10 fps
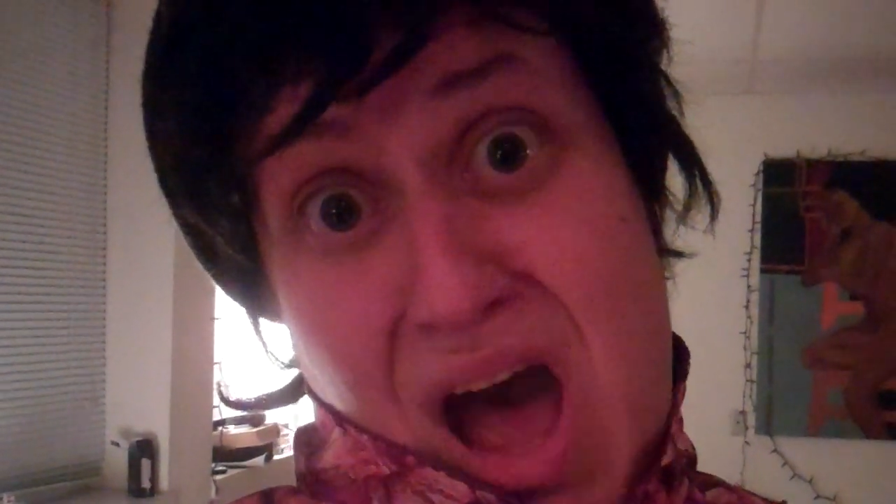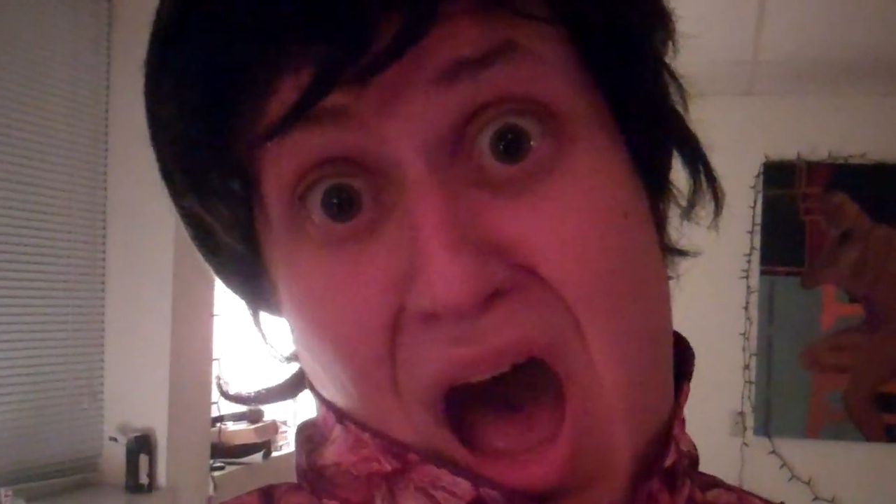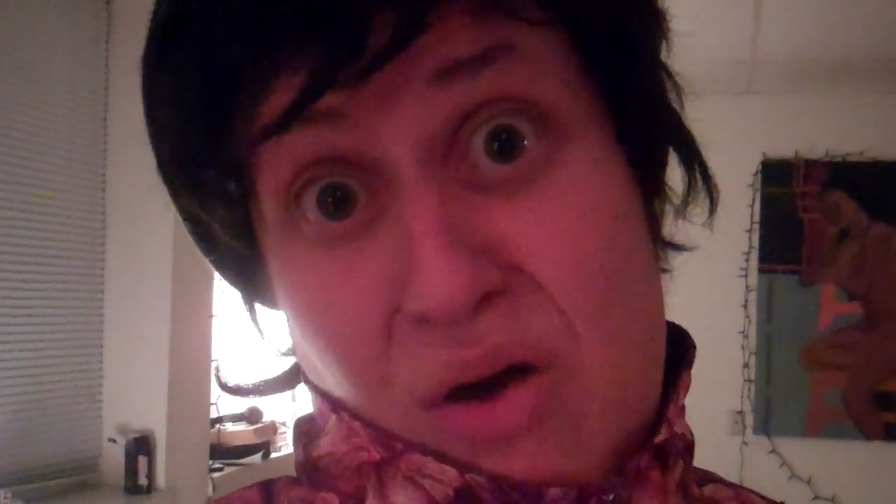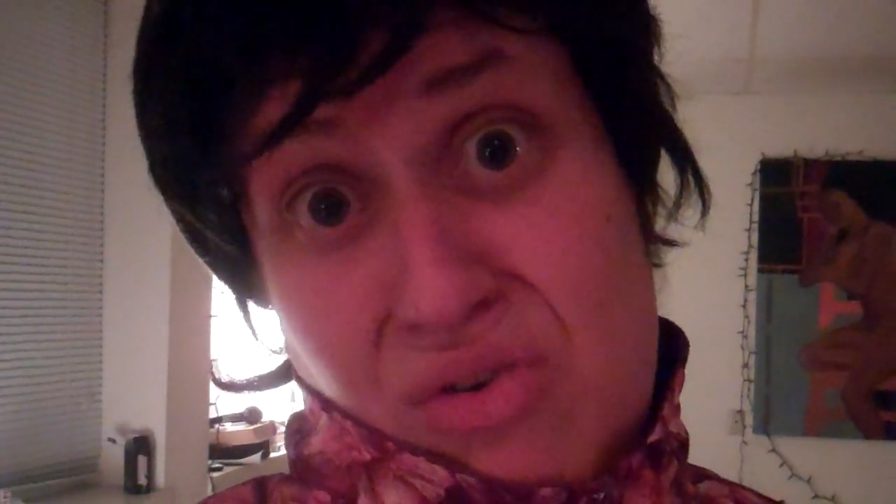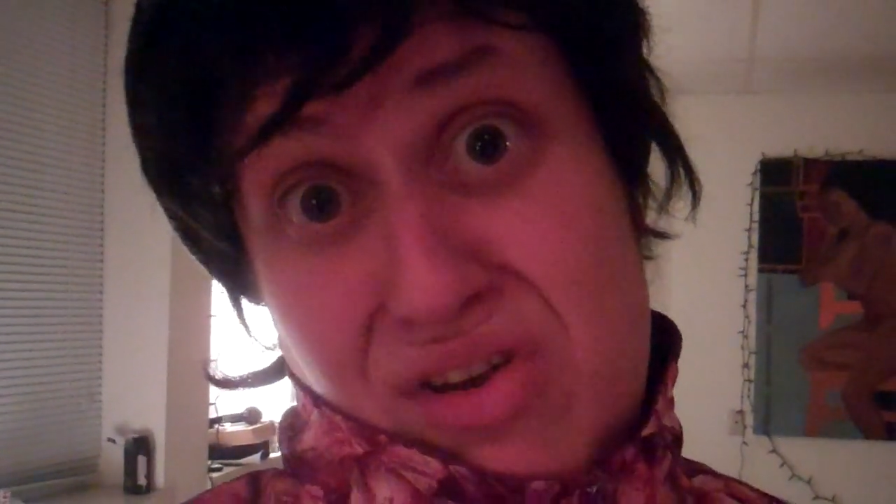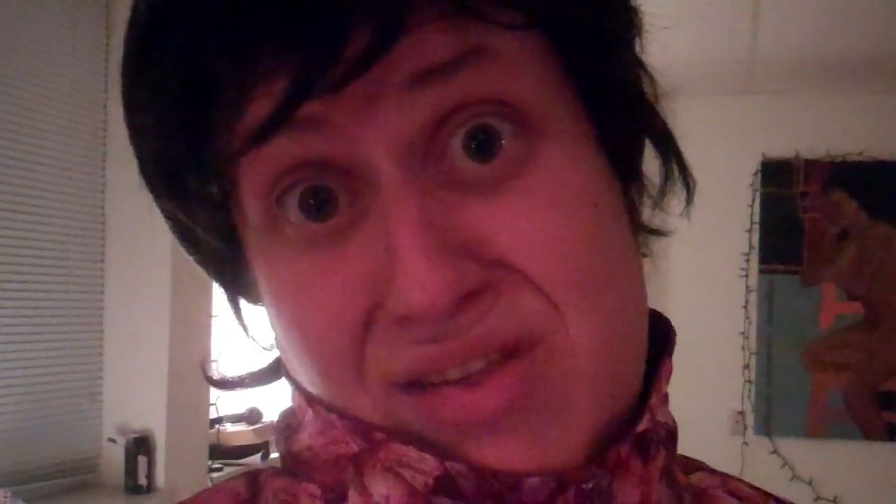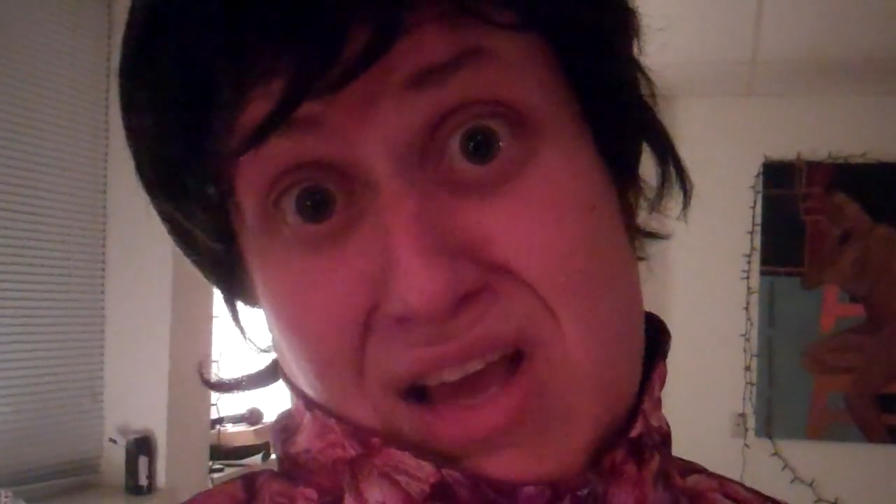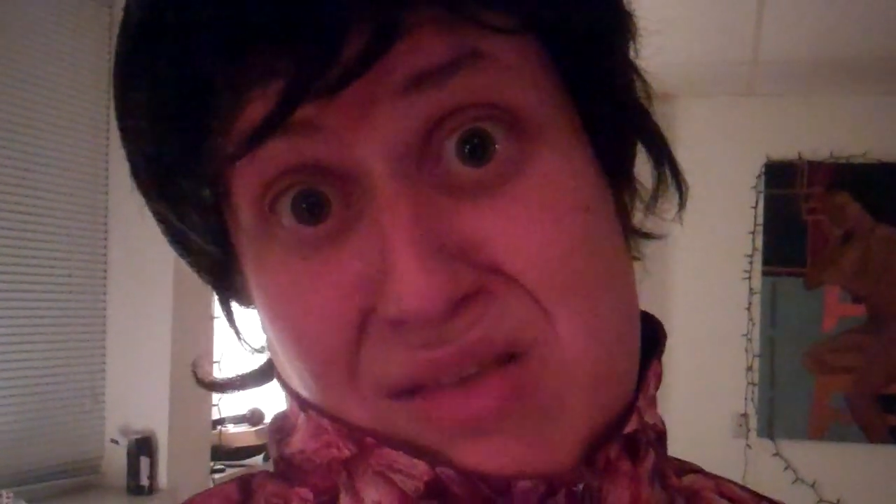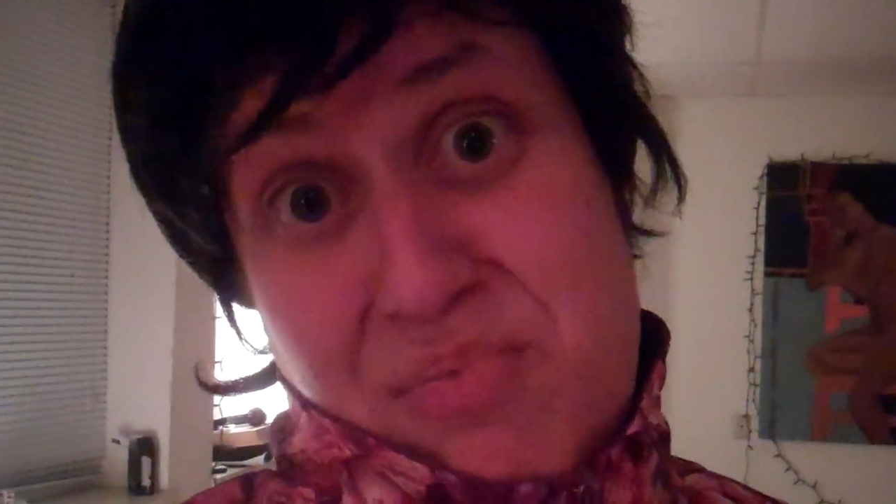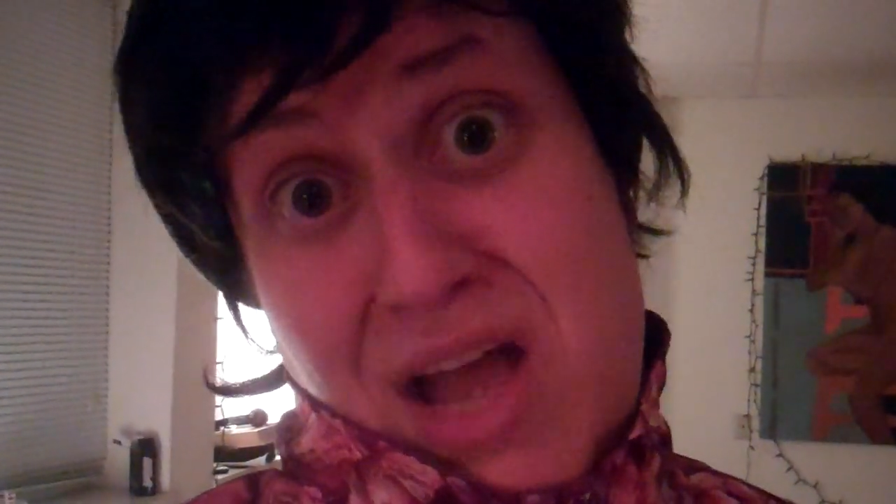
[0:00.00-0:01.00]
hours
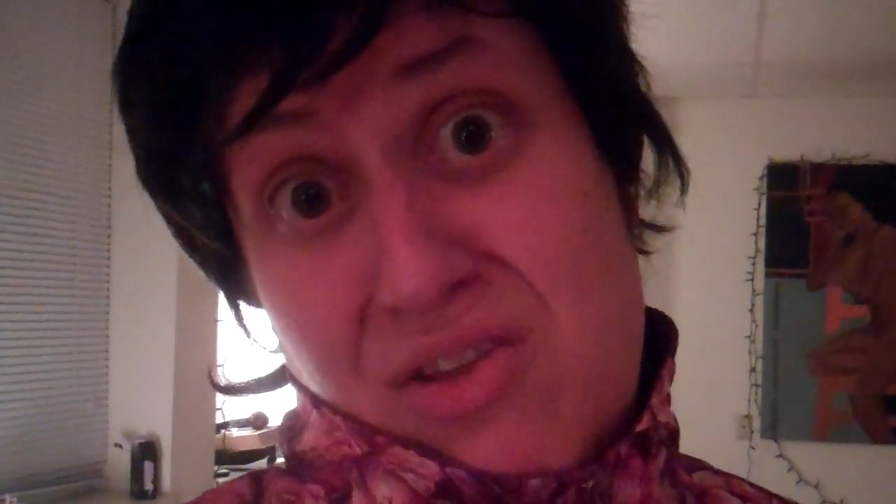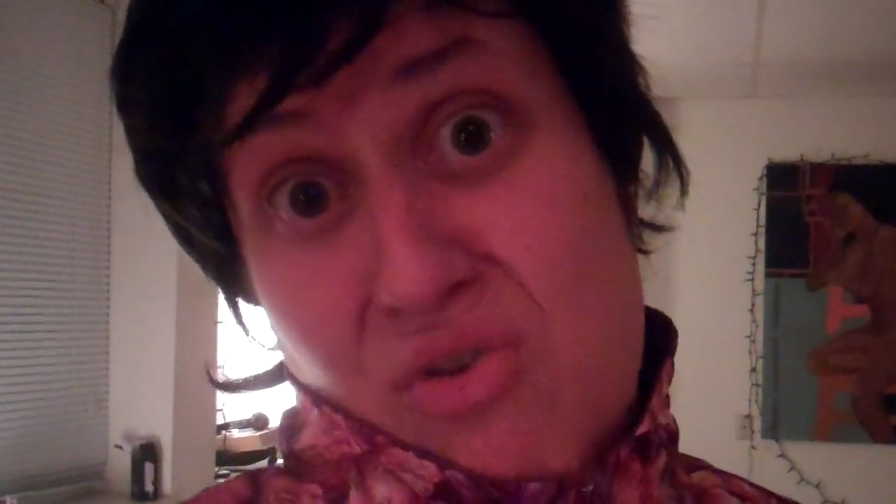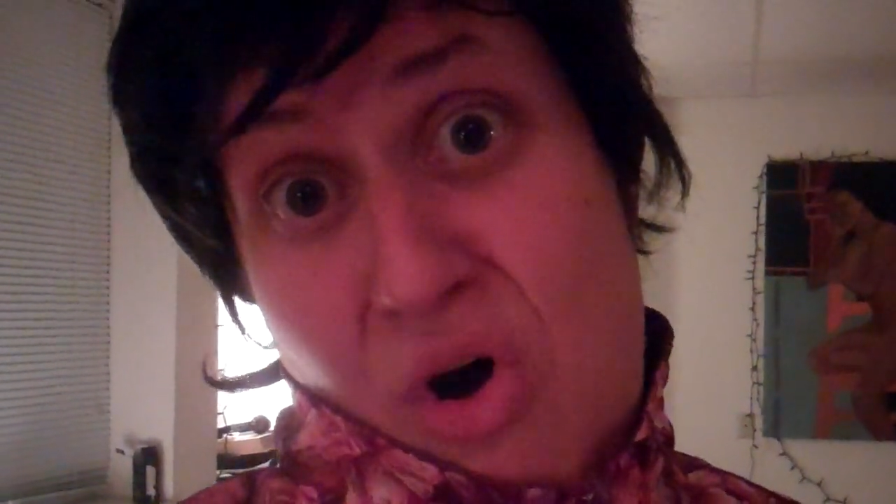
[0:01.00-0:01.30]
I spent